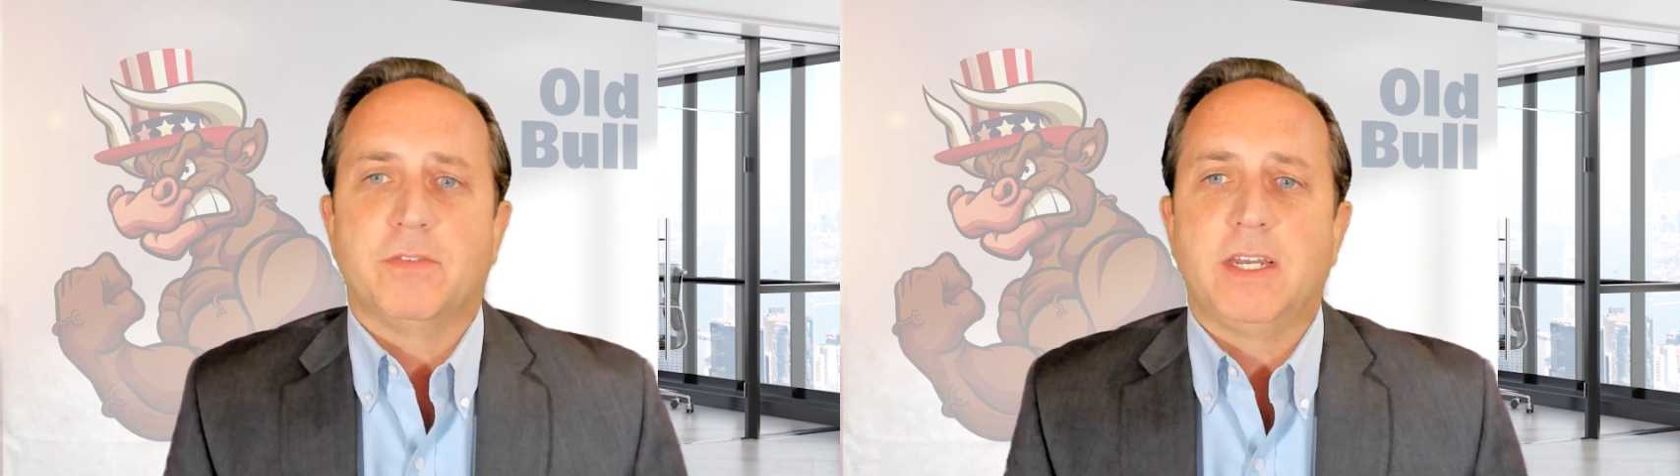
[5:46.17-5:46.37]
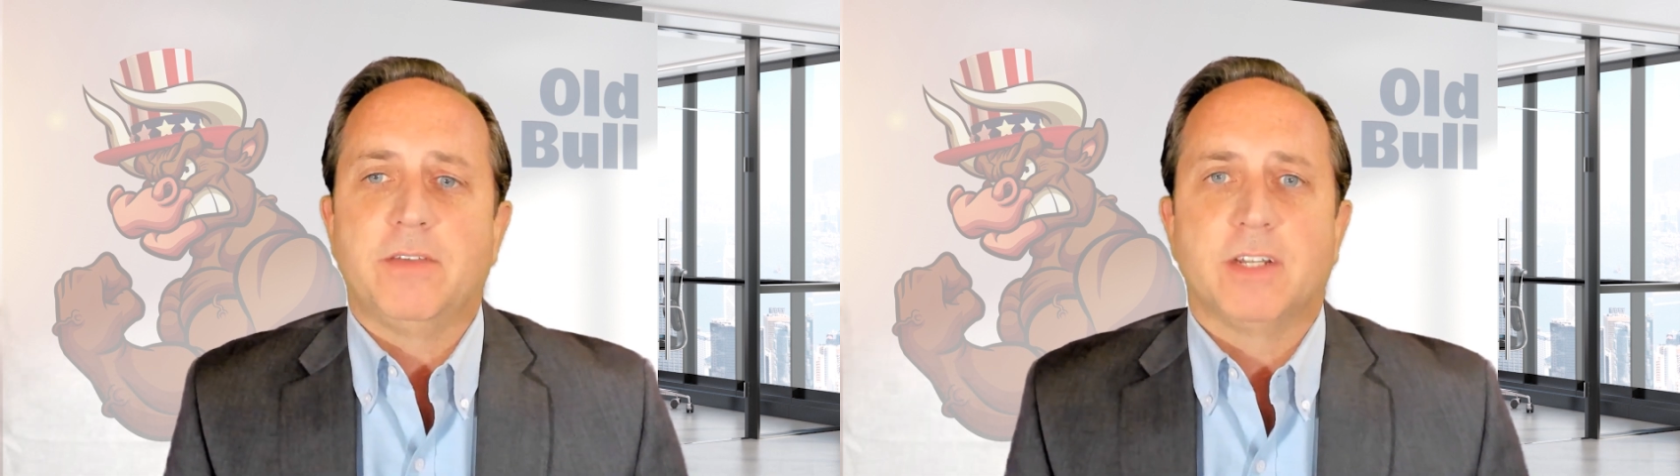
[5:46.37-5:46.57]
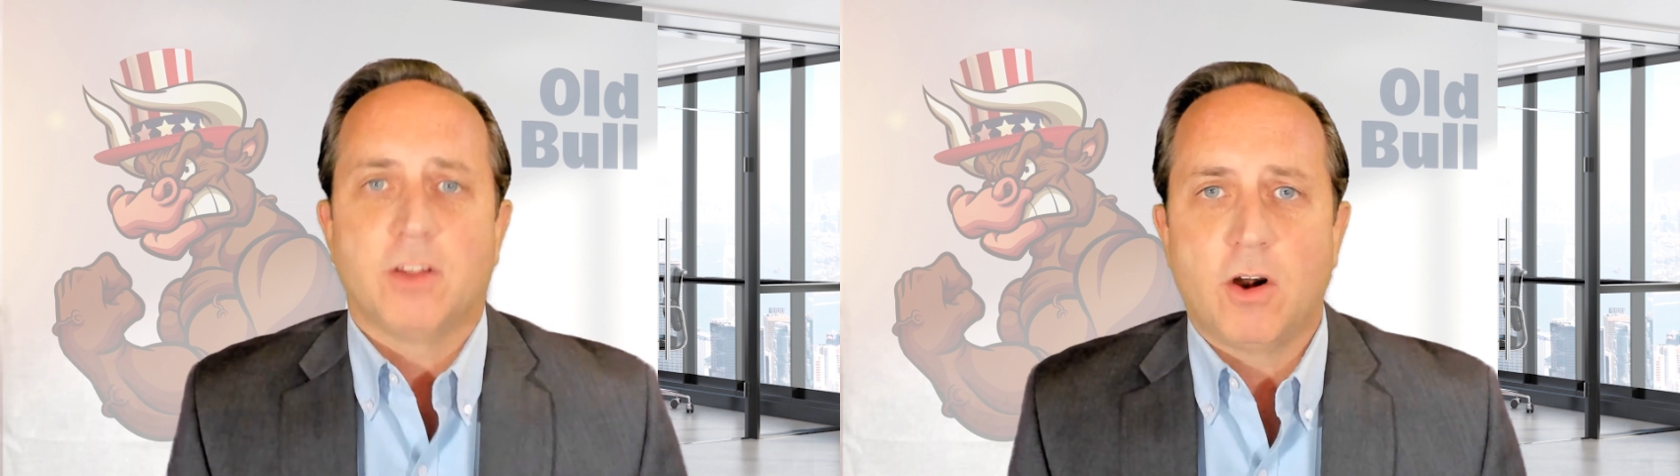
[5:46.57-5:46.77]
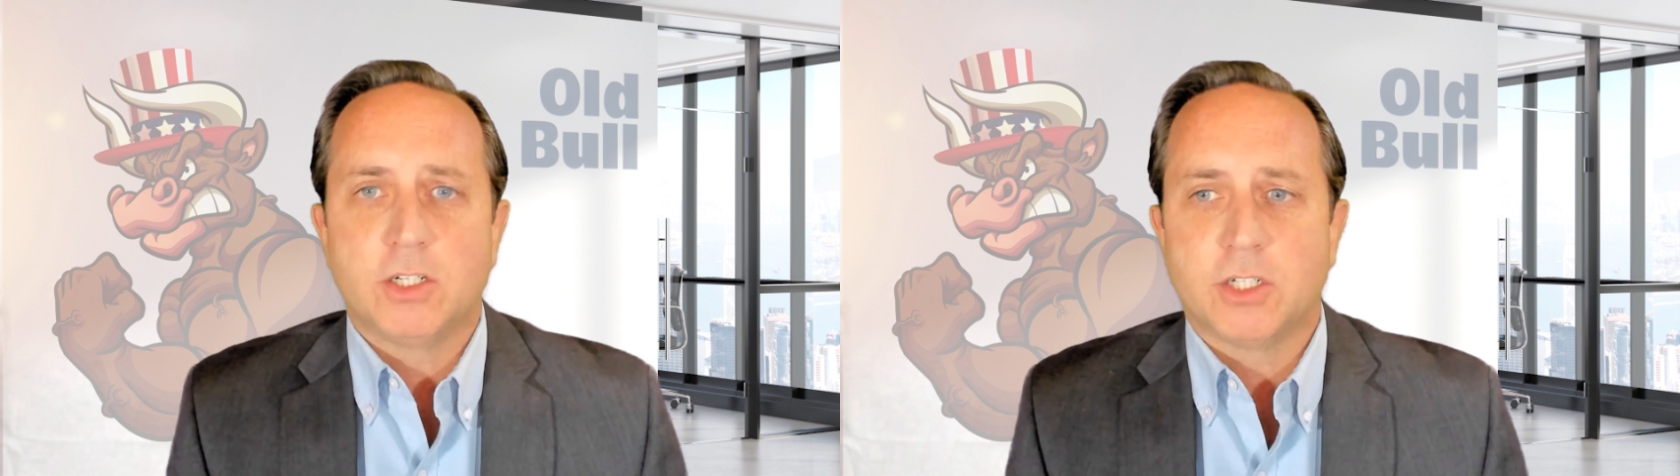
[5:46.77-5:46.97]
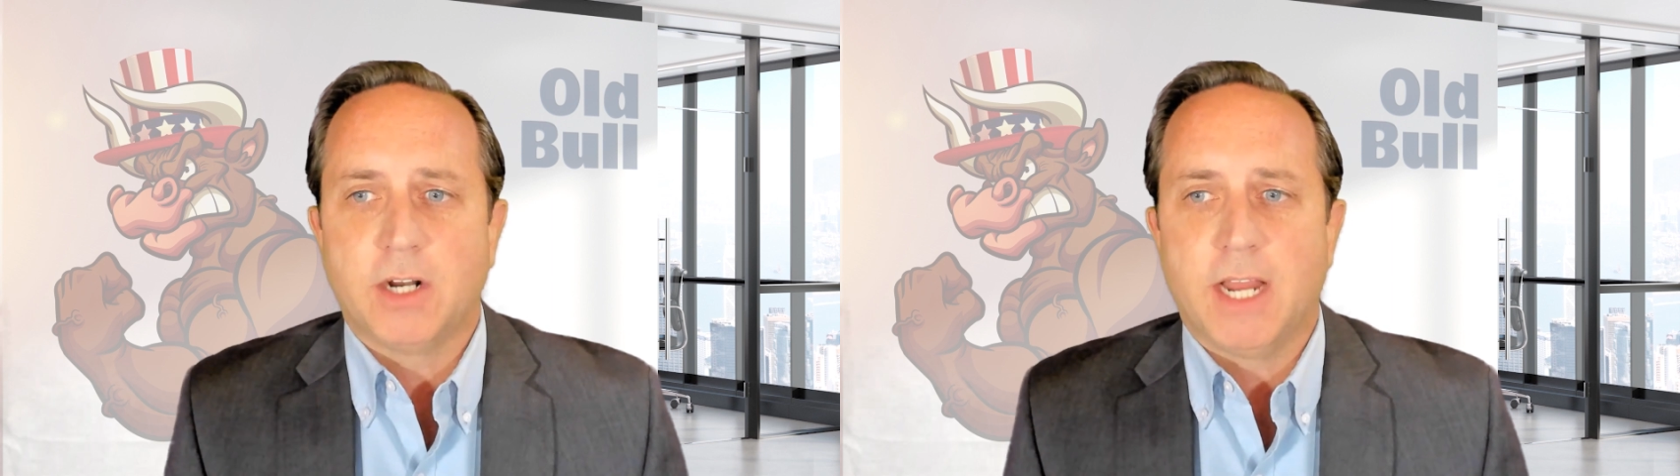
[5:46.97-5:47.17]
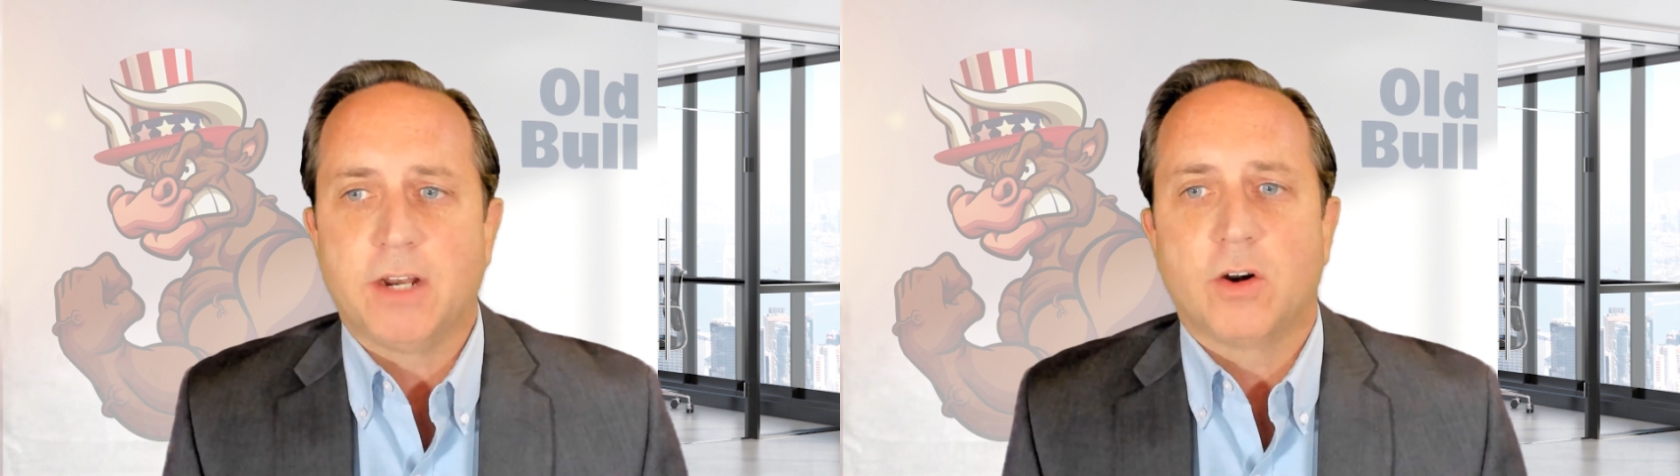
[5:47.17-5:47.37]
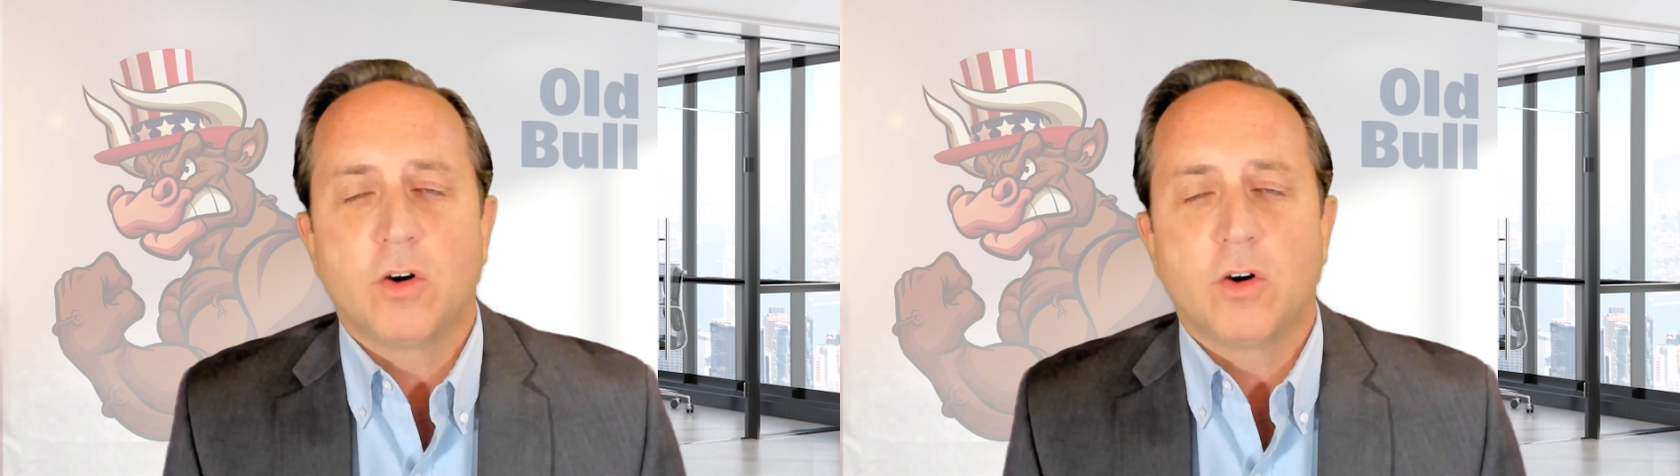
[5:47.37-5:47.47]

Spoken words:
of an even larger and